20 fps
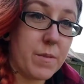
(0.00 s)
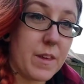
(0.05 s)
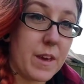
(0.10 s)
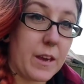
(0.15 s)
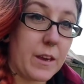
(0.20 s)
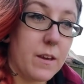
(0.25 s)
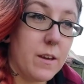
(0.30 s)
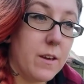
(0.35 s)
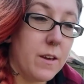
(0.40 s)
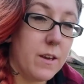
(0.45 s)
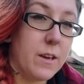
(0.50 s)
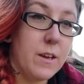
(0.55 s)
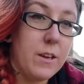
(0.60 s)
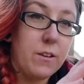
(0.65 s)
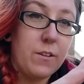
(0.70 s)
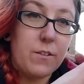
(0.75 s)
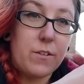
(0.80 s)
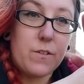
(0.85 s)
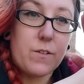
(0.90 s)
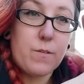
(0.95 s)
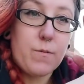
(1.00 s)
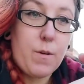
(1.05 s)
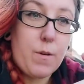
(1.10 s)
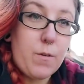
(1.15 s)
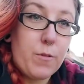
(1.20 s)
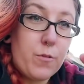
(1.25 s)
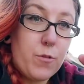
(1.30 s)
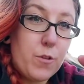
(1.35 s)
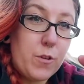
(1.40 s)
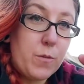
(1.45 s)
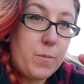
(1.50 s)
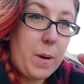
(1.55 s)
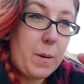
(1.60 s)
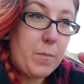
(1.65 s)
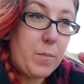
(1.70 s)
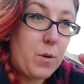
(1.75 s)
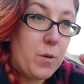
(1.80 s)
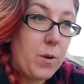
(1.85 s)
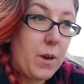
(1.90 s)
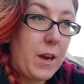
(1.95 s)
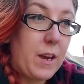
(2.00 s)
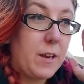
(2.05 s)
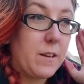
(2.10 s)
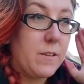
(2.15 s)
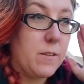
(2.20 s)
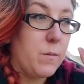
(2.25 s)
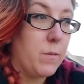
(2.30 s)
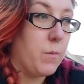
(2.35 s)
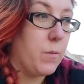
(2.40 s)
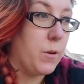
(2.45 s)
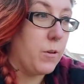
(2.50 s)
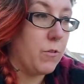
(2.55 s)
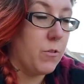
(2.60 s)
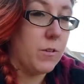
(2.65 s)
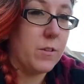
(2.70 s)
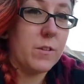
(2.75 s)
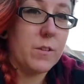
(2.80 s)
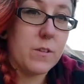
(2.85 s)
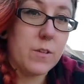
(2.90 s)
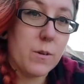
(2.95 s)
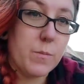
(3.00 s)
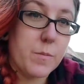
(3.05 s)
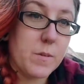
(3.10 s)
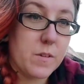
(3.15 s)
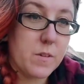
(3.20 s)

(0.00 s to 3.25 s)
thing, just a row of cross bamboo canes with one across the top to